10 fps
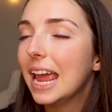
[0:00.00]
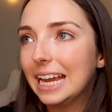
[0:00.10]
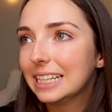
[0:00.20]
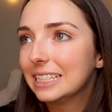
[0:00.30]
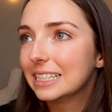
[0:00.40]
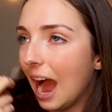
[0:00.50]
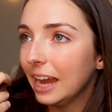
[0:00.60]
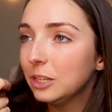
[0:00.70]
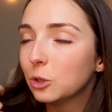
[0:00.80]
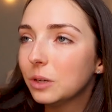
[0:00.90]
And
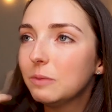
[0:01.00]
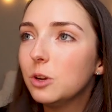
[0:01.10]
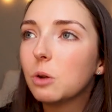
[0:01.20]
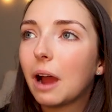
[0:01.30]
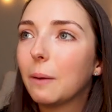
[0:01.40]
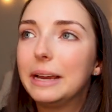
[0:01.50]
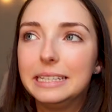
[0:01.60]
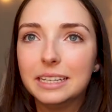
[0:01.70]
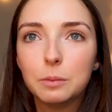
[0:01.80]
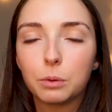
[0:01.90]
I don't even know how I
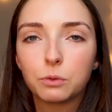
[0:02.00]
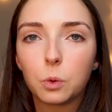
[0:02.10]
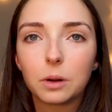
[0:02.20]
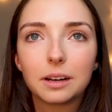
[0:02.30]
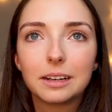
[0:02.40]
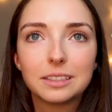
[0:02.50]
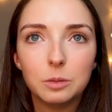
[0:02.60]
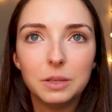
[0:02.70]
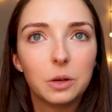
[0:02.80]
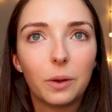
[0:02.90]
did it before,
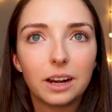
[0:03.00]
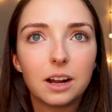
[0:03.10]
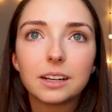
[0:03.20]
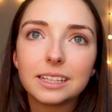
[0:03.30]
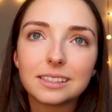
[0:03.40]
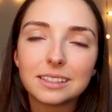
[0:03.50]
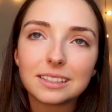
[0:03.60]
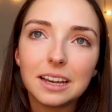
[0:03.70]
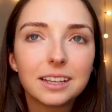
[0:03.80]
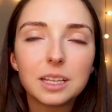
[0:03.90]
to be quite
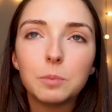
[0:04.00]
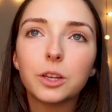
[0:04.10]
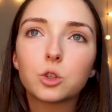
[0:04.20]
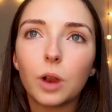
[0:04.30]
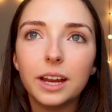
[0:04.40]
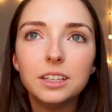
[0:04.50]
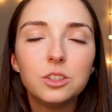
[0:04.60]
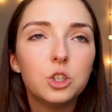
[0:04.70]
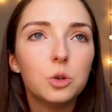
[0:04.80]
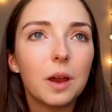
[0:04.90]
honest, because I'm like trying
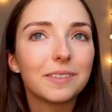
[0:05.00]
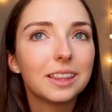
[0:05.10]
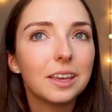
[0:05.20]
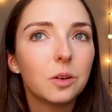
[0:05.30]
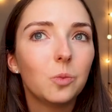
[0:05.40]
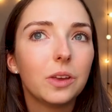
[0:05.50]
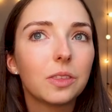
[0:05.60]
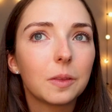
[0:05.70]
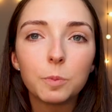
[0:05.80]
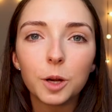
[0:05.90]
to do everything
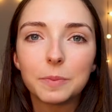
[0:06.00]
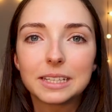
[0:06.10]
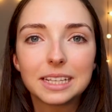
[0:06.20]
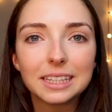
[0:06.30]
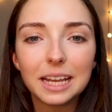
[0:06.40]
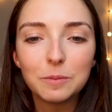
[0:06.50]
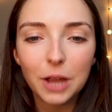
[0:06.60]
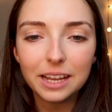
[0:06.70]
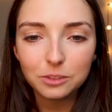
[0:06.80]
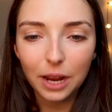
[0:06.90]
with, with purpose. And like, I'm,
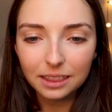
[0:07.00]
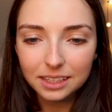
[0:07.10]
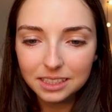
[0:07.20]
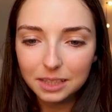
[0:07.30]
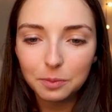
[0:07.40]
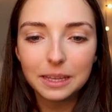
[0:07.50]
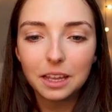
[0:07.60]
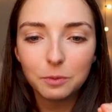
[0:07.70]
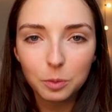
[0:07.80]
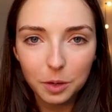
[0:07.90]
I, I like to live my
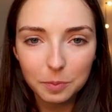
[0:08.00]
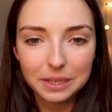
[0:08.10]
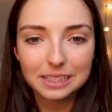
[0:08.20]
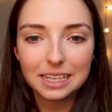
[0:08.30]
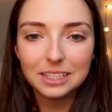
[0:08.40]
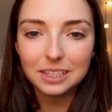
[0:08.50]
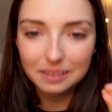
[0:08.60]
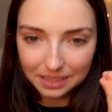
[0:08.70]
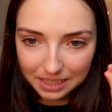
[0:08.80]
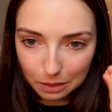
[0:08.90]
life with purpose and to
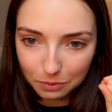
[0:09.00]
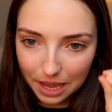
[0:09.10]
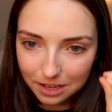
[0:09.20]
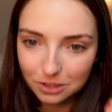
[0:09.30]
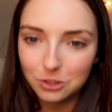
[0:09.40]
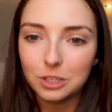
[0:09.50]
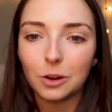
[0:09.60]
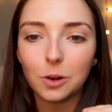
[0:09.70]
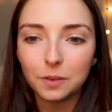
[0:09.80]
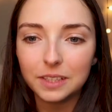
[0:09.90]
give energy
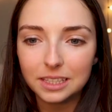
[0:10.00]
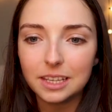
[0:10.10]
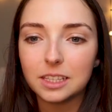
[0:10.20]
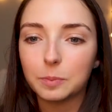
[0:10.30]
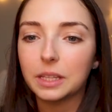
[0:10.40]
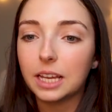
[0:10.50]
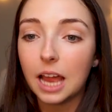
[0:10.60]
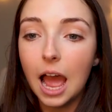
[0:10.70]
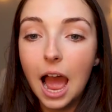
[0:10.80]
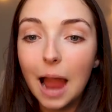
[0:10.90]
to all of these things. But
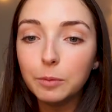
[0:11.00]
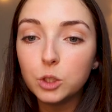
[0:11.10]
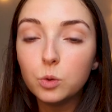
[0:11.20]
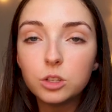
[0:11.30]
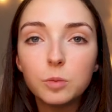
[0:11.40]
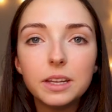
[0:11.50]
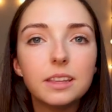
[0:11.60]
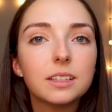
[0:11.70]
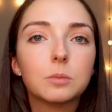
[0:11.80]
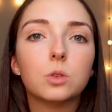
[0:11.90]
like, I'm just doing so many
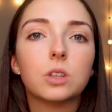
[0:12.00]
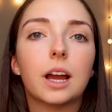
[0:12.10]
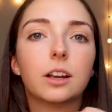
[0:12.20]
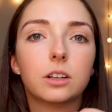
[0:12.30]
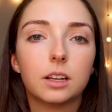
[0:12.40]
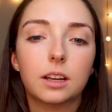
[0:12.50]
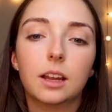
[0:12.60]
things. I'm so tired.